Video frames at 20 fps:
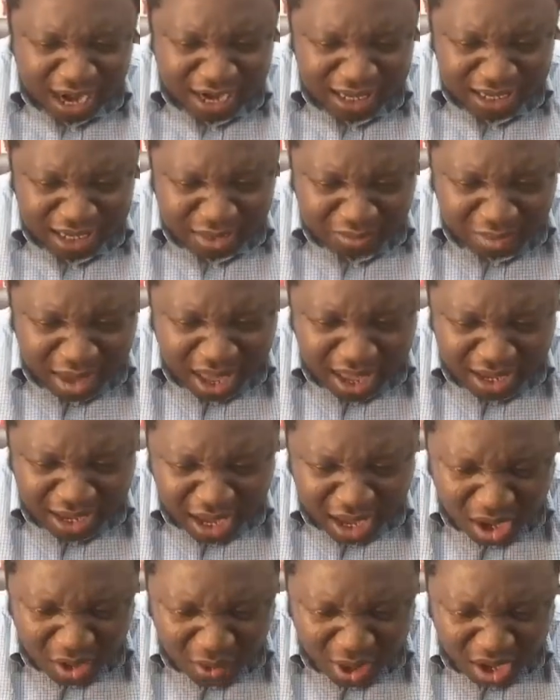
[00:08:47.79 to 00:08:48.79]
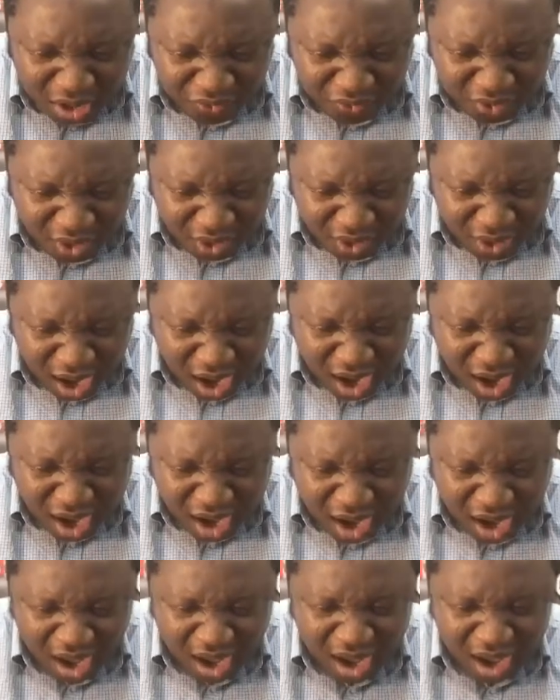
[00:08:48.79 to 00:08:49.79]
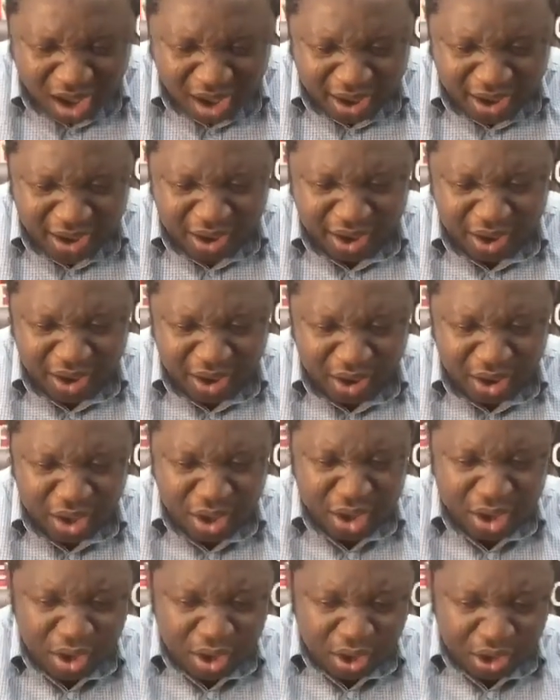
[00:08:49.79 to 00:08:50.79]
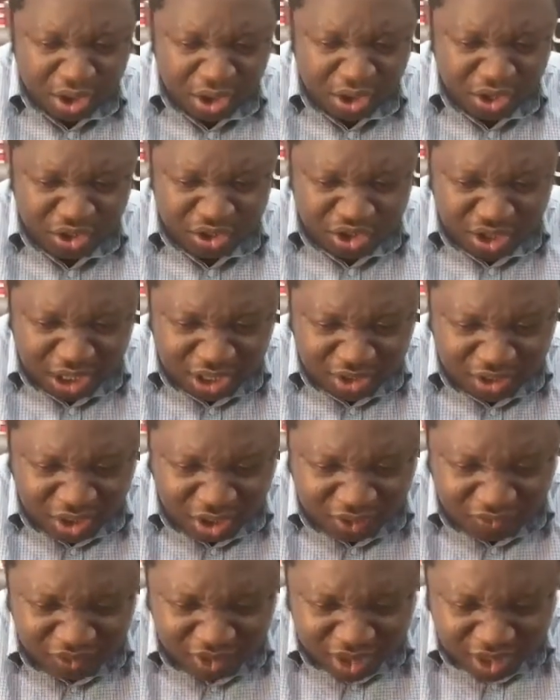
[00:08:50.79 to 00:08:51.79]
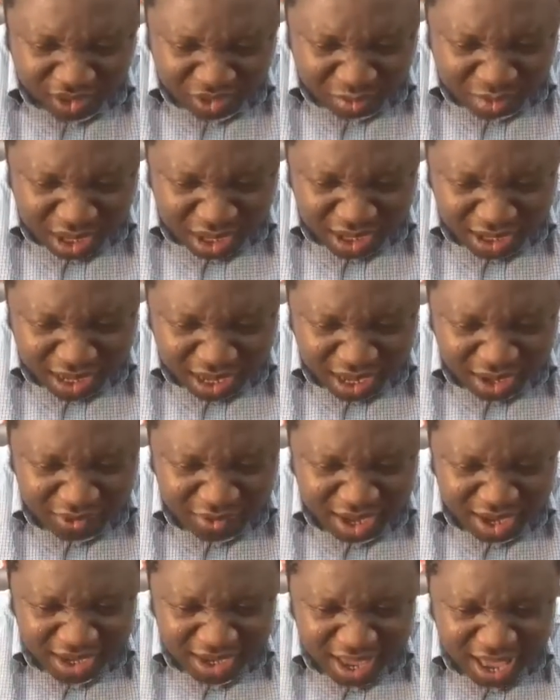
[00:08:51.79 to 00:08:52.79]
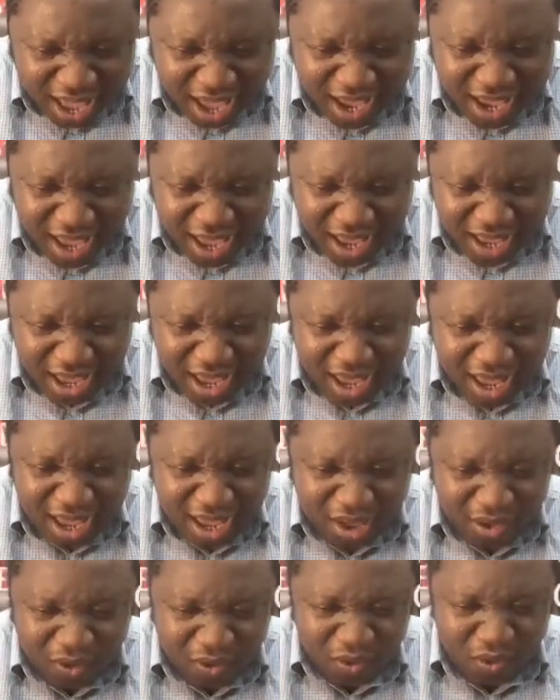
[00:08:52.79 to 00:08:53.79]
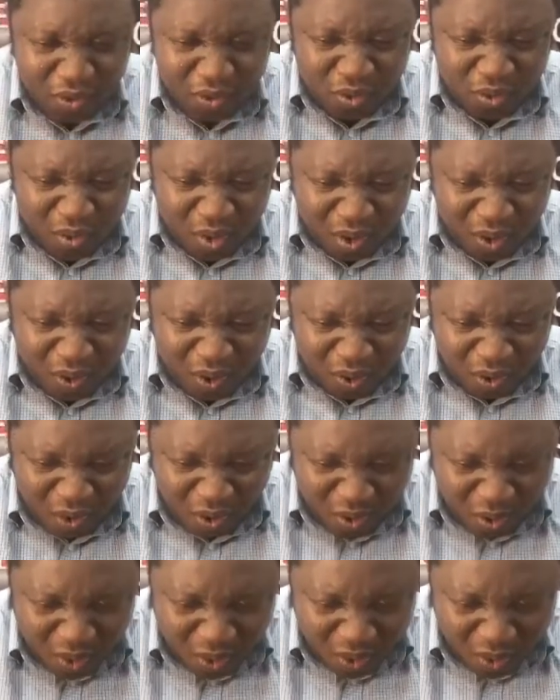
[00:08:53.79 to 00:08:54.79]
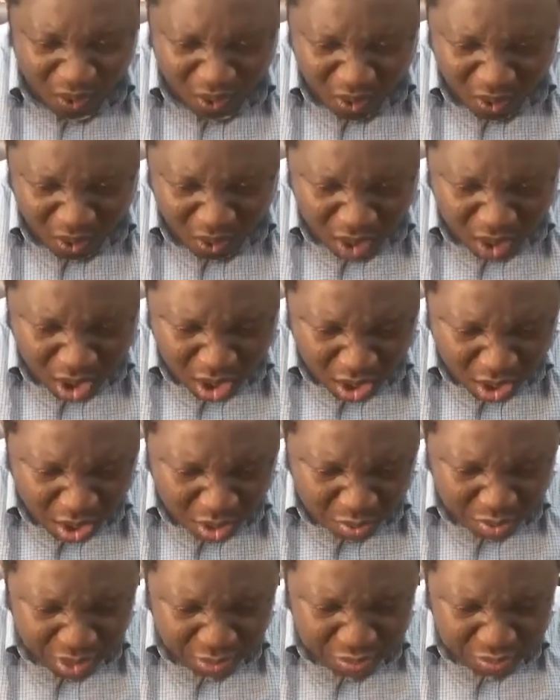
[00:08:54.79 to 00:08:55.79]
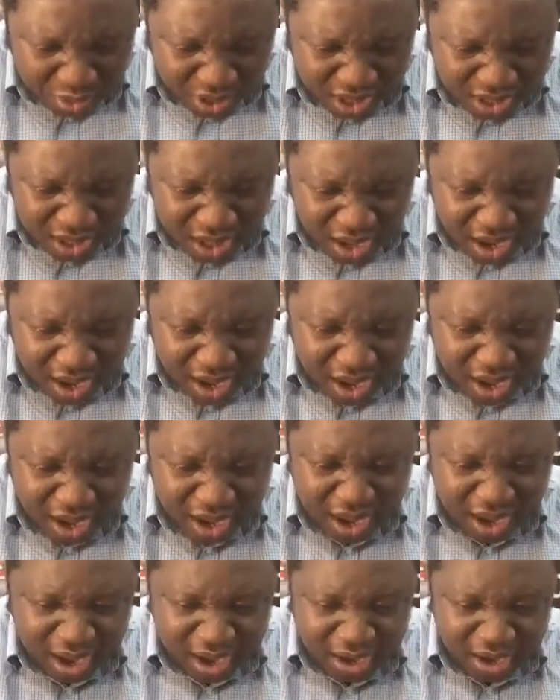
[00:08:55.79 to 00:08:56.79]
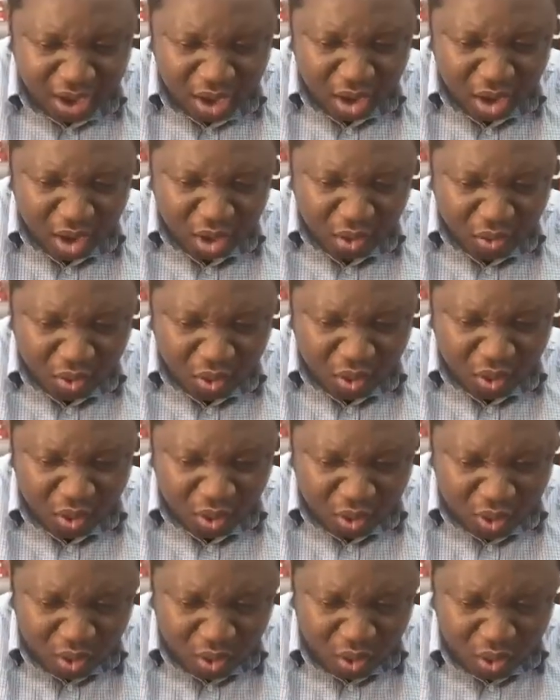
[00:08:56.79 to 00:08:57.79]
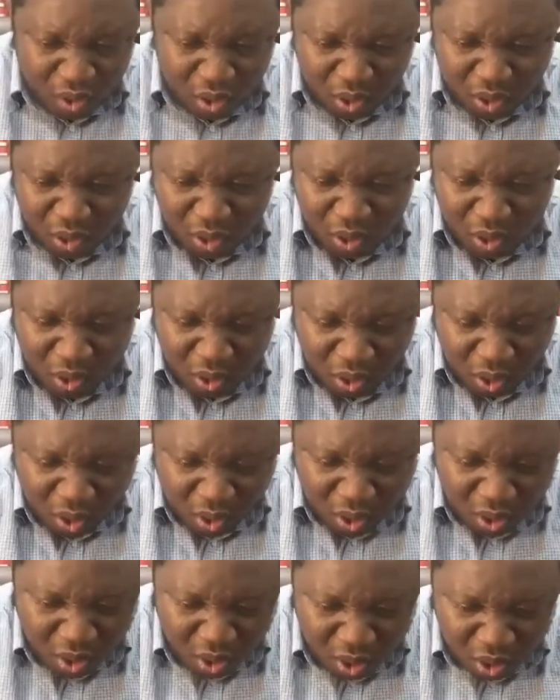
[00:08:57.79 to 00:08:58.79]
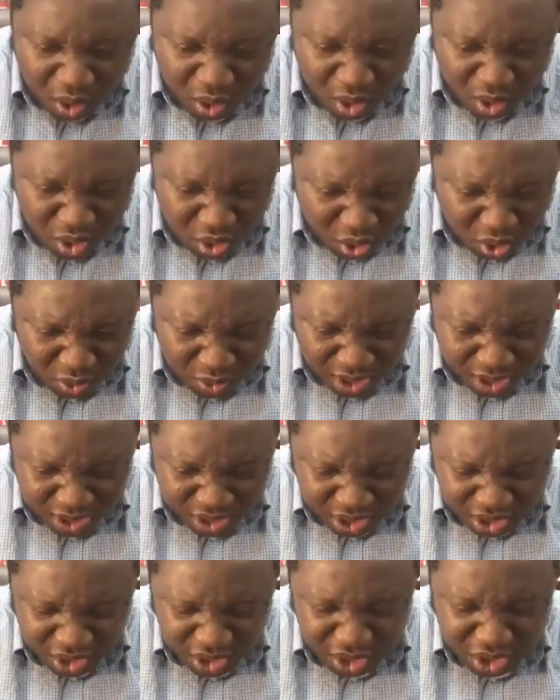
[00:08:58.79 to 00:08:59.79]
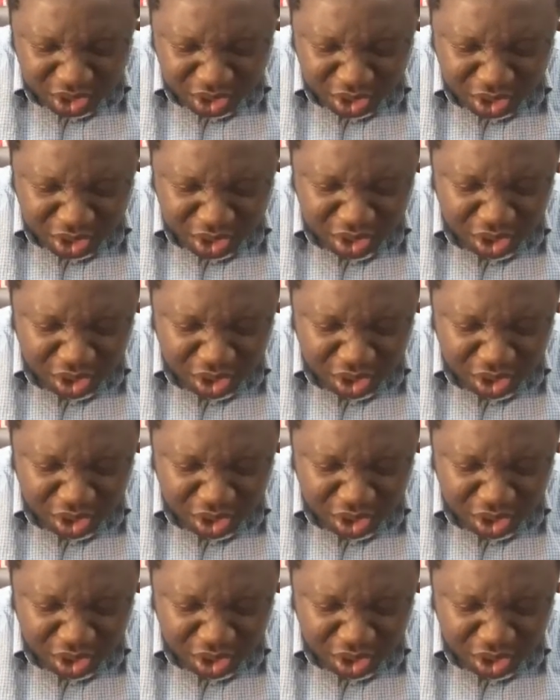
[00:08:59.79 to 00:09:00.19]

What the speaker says: Daddy, make a way for us. Ancient of days, make a way, yeah, yeah, yeah. Whoa, Papa God, oh, oh, oh, oh, you are here.